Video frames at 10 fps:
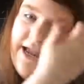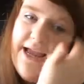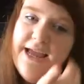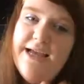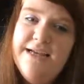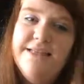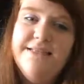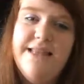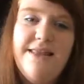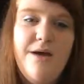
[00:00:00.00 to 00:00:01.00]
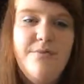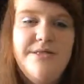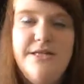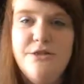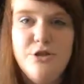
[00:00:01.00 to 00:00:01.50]
And that
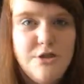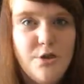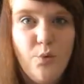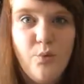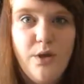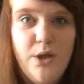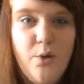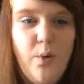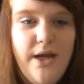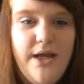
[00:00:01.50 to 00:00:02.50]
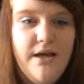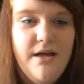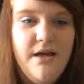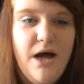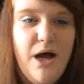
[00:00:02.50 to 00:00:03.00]
was it. Just a real quick
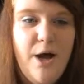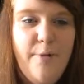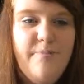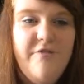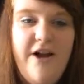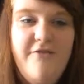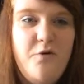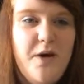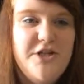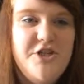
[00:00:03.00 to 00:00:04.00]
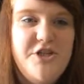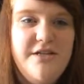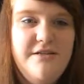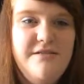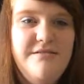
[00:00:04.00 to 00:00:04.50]

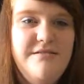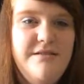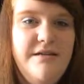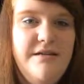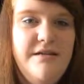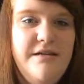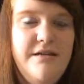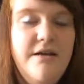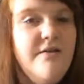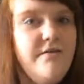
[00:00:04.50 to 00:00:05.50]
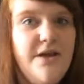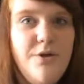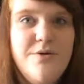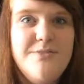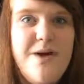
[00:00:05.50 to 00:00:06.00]
5-question
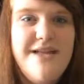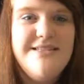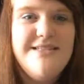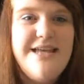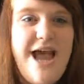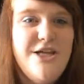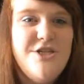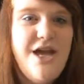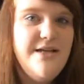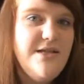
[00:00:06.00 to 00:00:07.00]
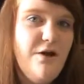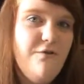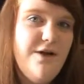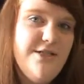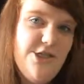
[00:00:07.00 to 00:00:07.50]
video response. Hashtag
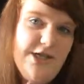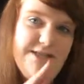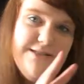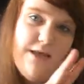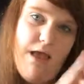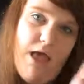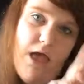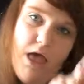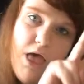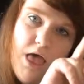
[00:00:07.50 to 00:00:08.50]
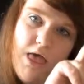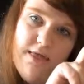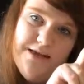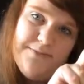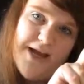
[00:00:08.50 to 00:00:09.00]
tarot freshness.
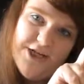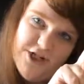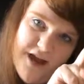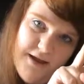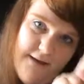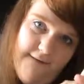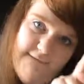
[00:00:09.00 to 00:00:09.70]
That's my hashtag.